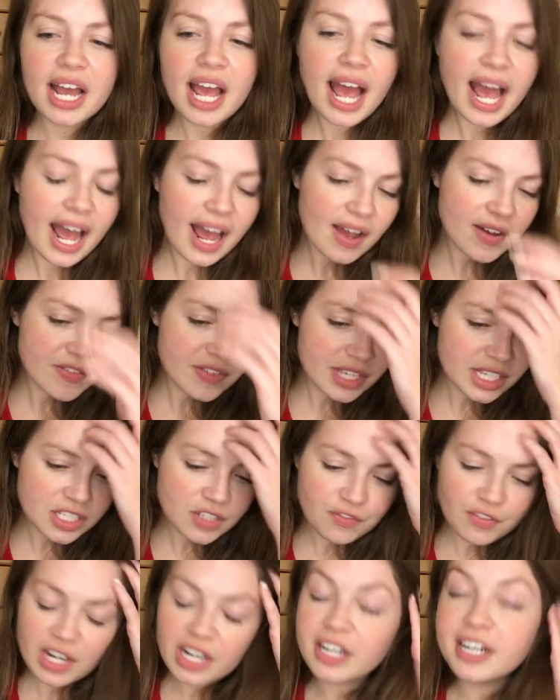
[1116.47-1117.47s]
of have this
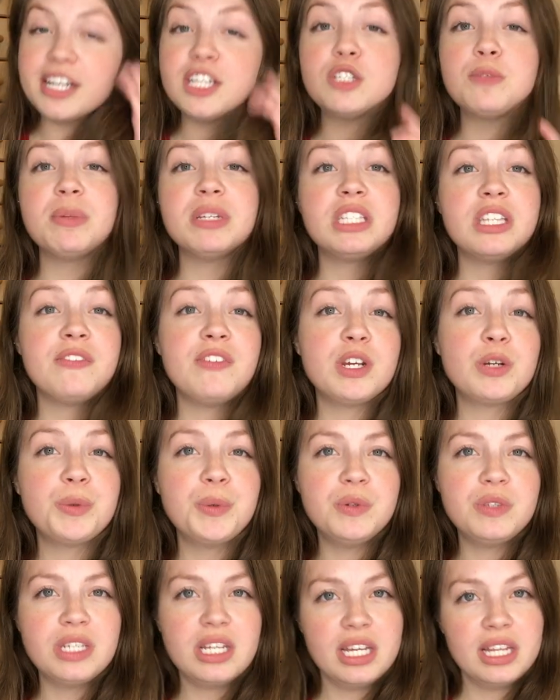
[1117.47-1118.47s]
very specific
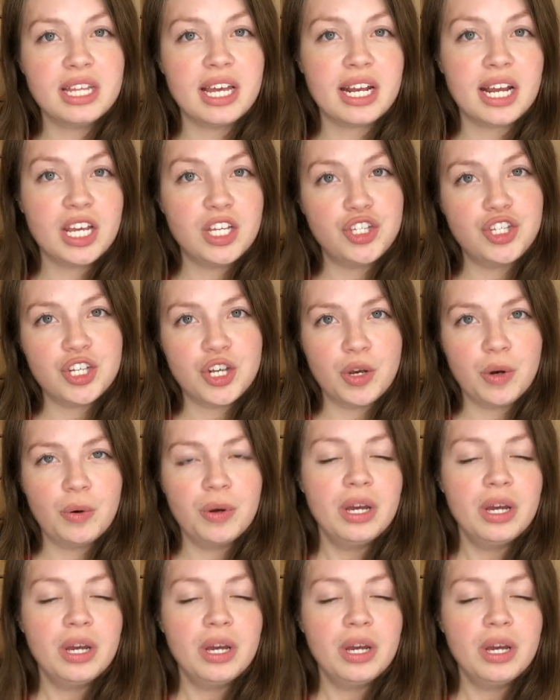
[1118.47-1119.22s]
routine that I do.